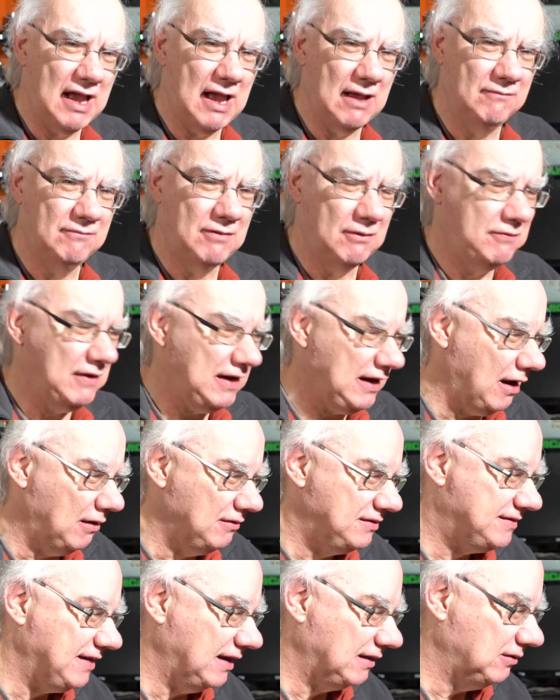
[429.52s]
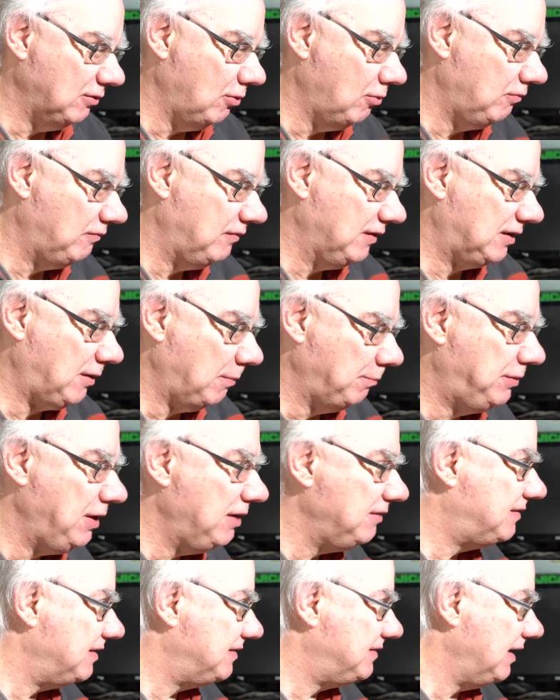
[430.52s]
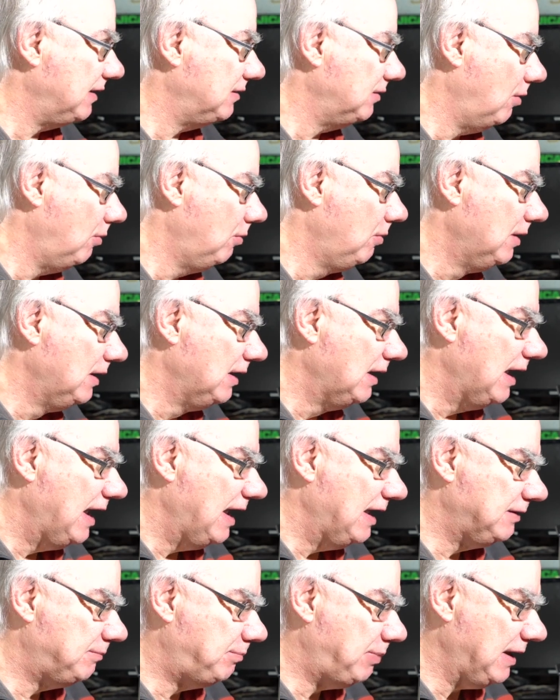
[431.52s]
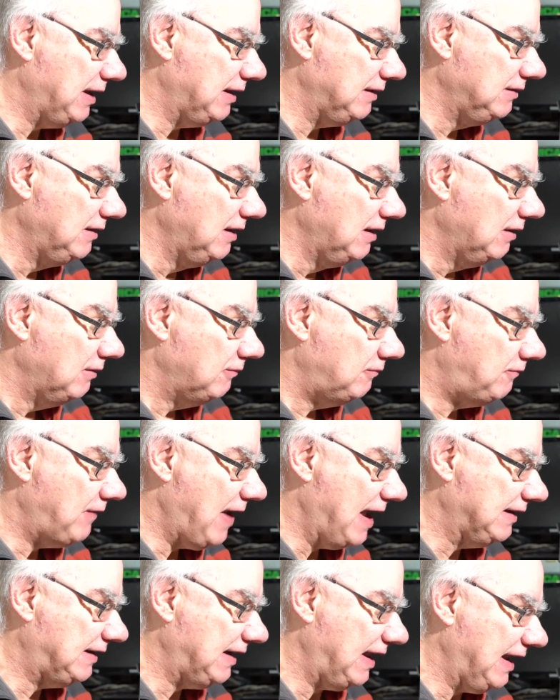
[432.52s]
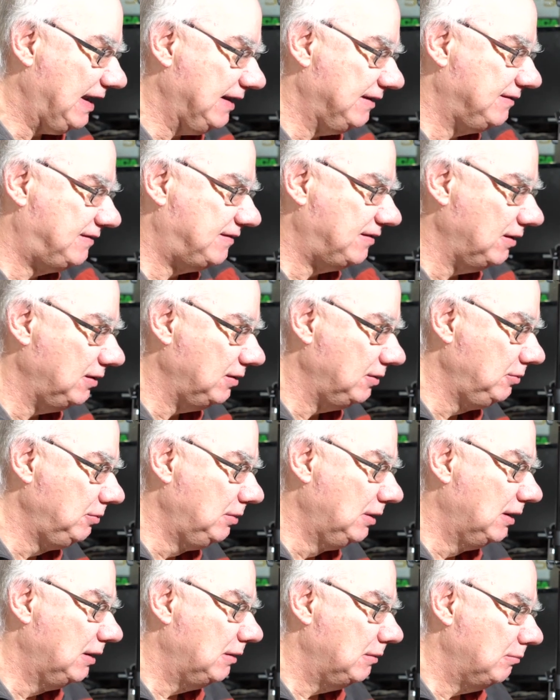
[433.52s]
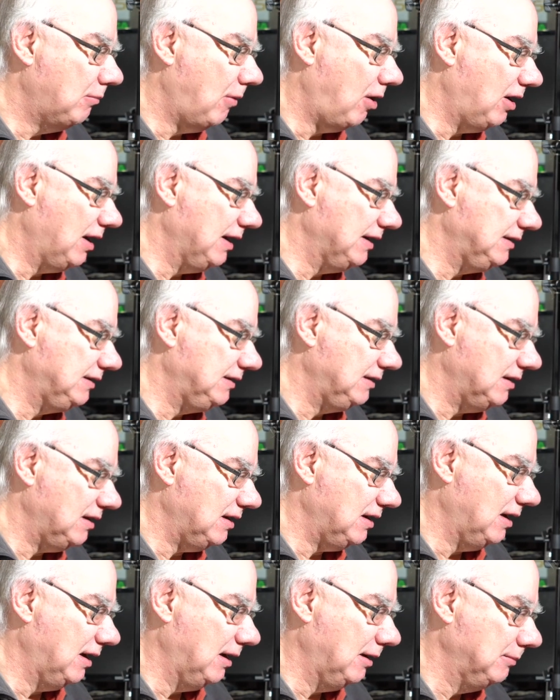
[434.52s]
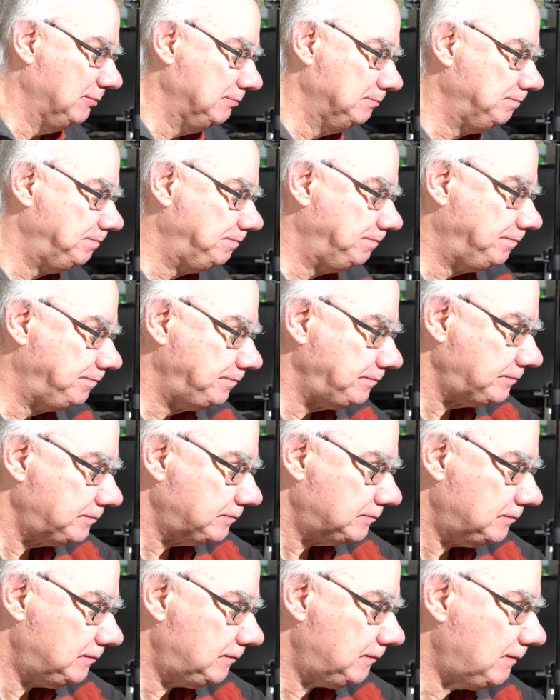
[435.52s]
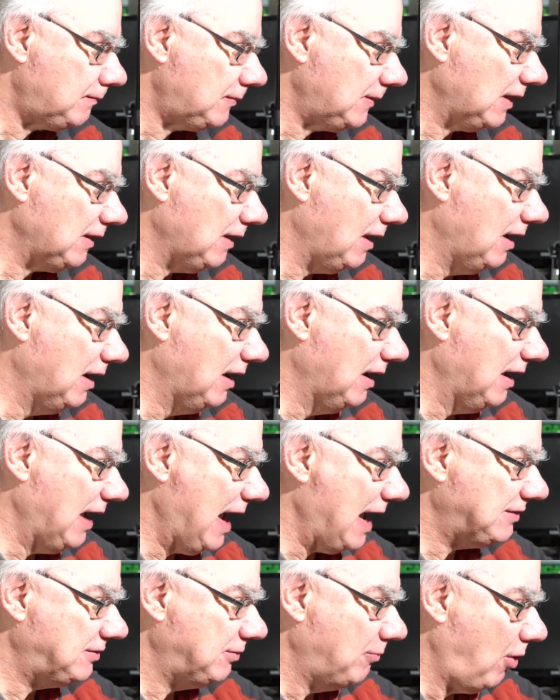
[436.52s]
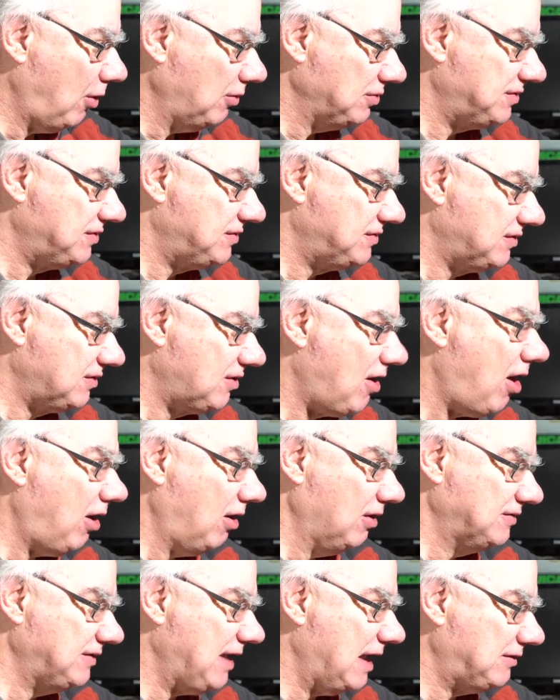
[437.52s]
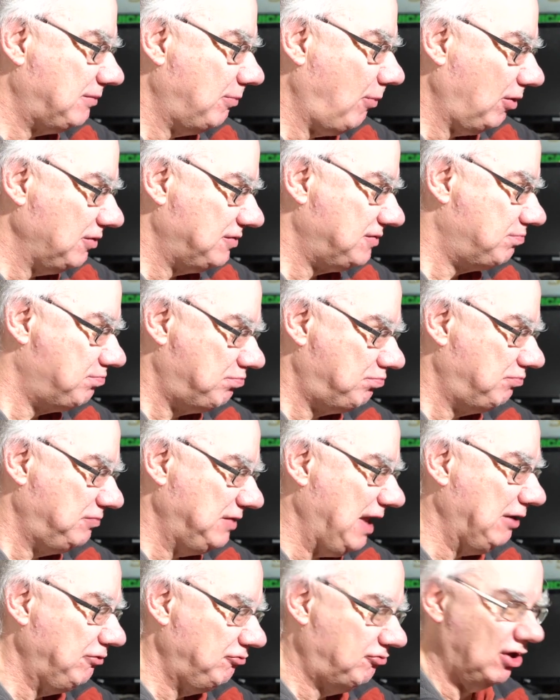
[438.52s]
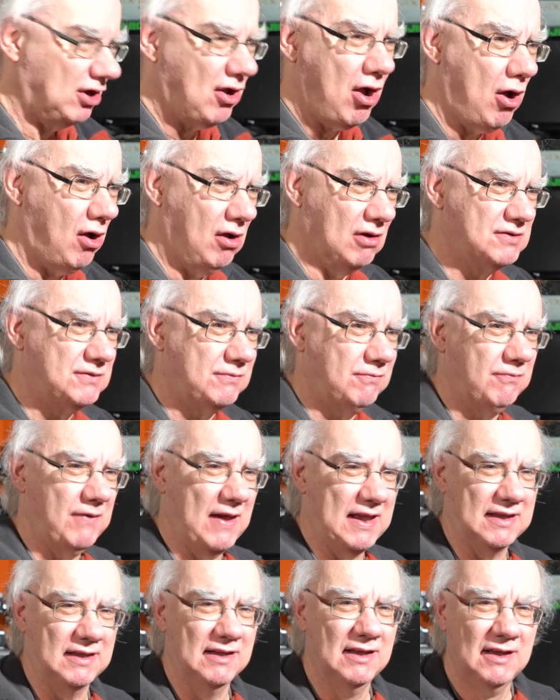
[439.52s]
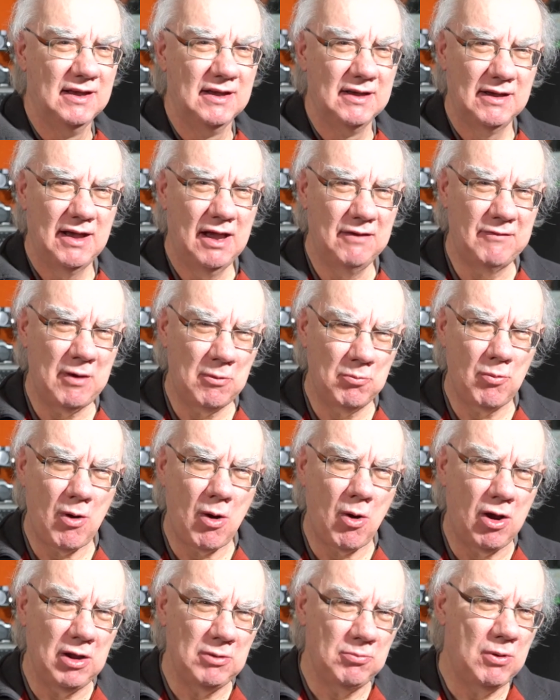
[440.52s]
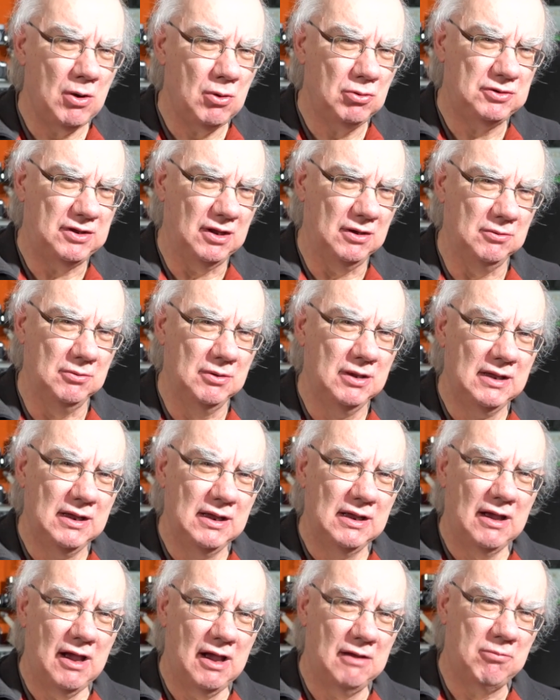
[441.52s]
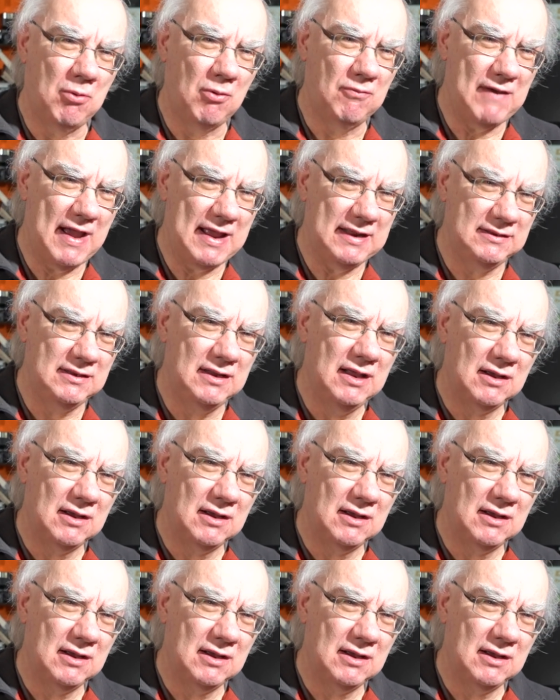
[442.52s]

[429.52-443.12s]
and the video signal, the computer signal, is being fed into my um, uh, Atomos Cast, Atomos Ninja Cast thing. And then what I will do, I will then